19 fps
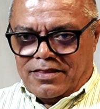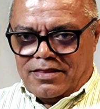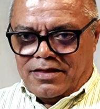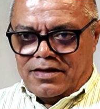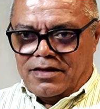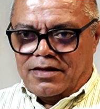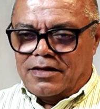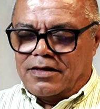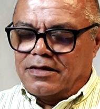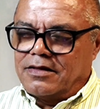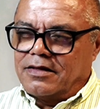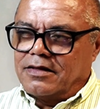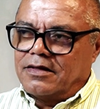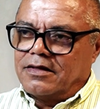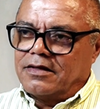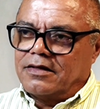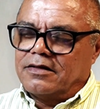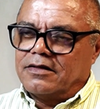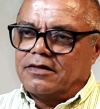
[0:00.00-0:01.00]
The
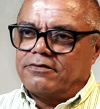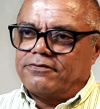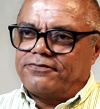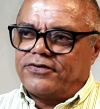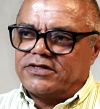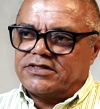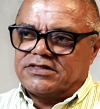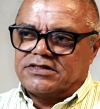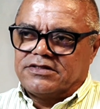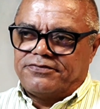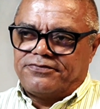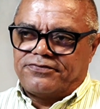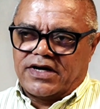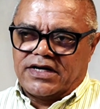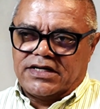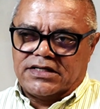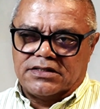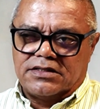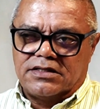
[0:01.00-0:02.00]
first you
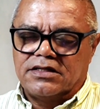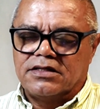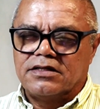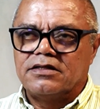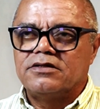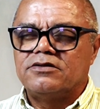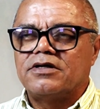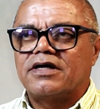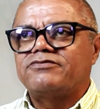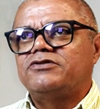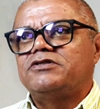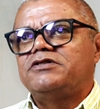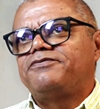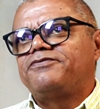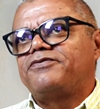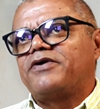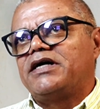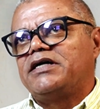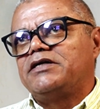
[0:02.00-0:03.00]
have to
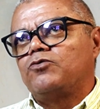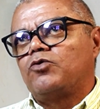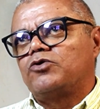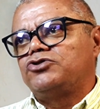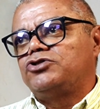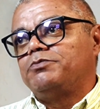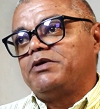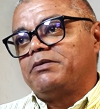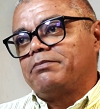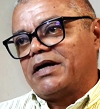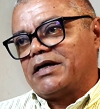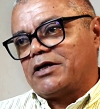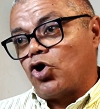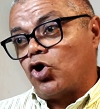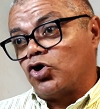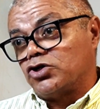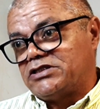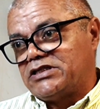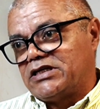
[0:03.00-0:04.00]
define what you mean by
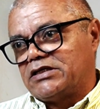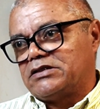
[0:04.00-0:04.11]
content.